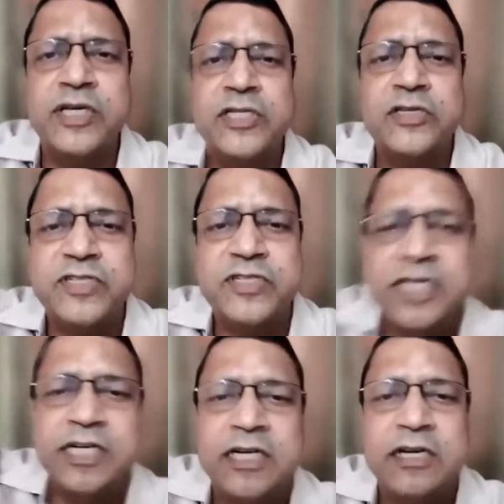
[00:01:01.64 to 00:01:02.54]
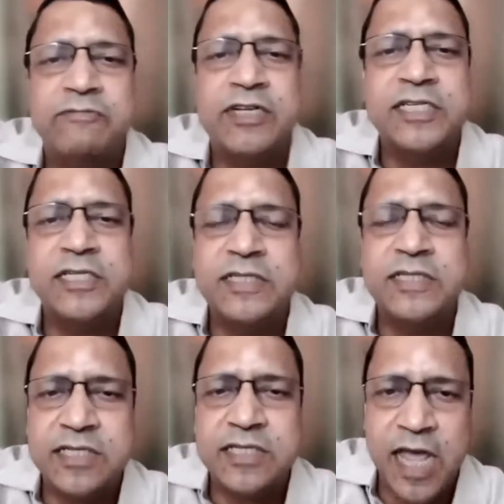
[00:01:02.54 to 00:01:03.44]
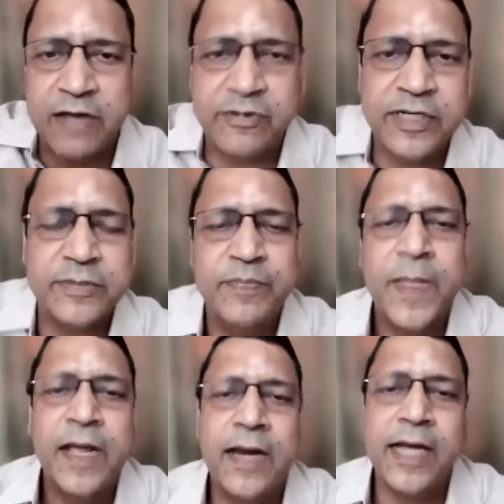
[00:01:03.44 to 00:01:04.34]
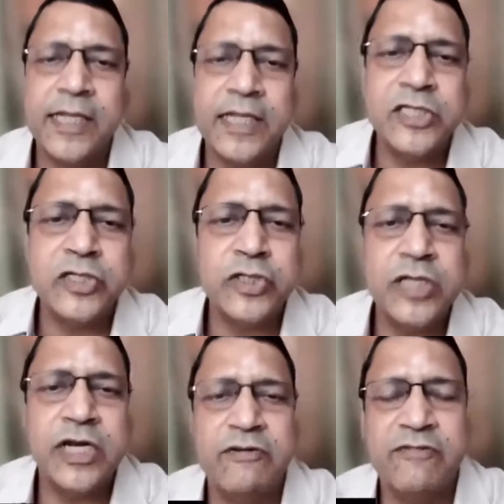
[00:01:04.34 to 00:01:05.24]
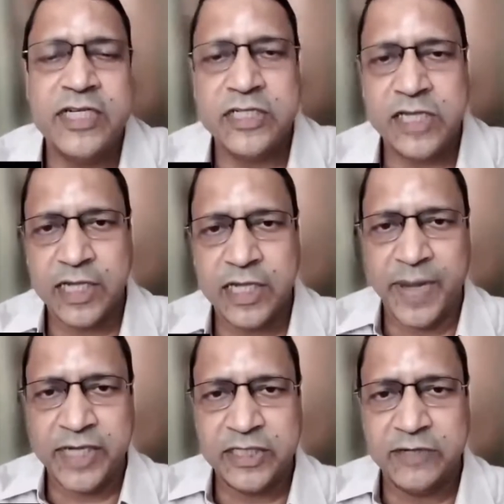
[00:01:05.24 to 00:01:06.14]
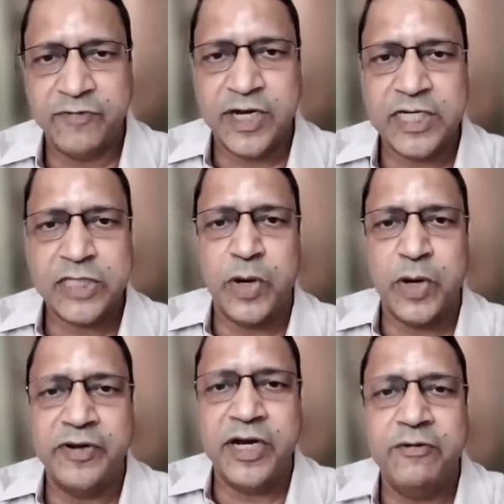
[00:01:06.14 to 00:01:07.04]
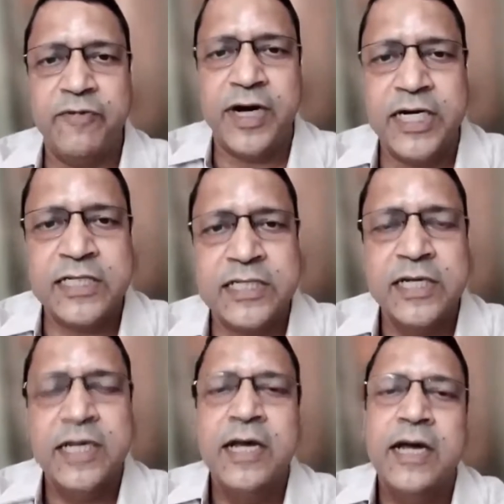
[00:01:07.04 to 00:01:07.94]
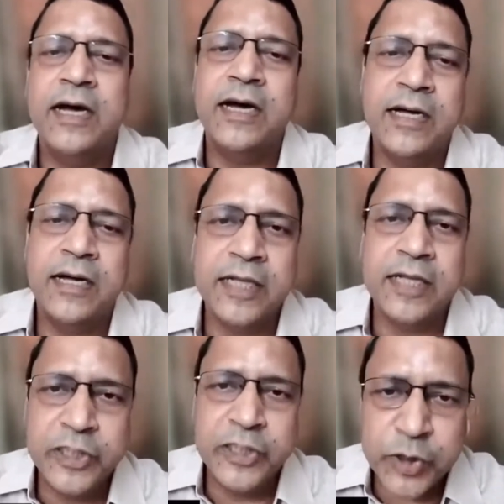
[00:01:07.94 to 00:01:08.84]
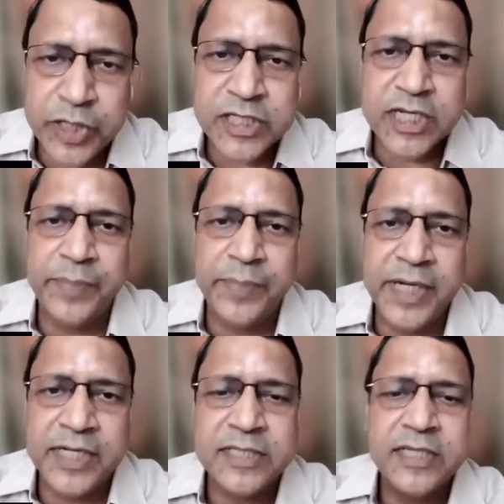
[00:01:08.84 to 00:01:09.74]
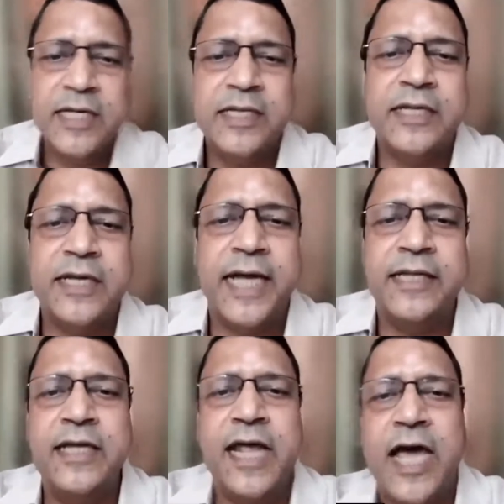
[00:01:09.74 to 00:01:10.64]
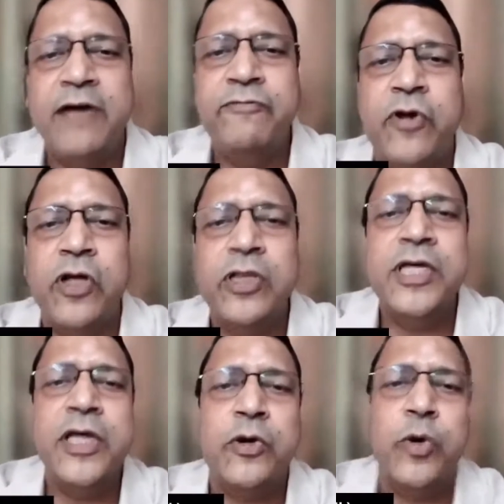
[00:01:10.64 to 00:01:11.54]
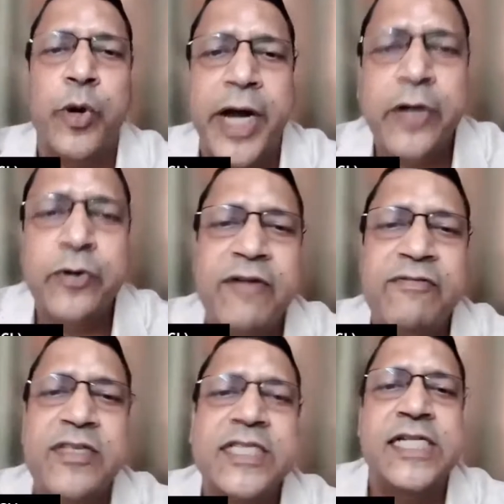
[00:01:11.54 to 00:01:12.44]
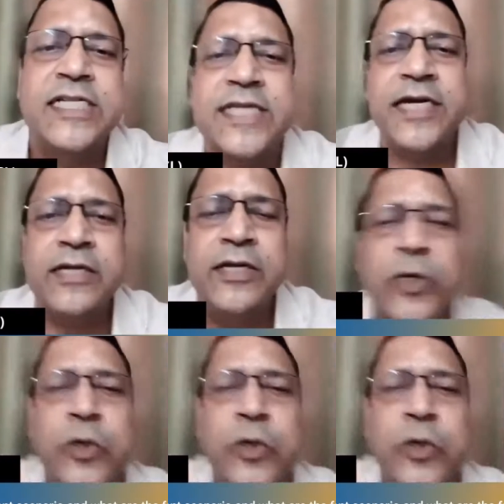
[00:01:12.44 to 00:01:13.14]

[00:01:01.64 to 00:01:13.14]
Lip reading: of the sophisticated investors doesn't have it. Like the institutional investors, like the pension funds, provident funds, the insurance companies, they neither have nor they are required to have the skill set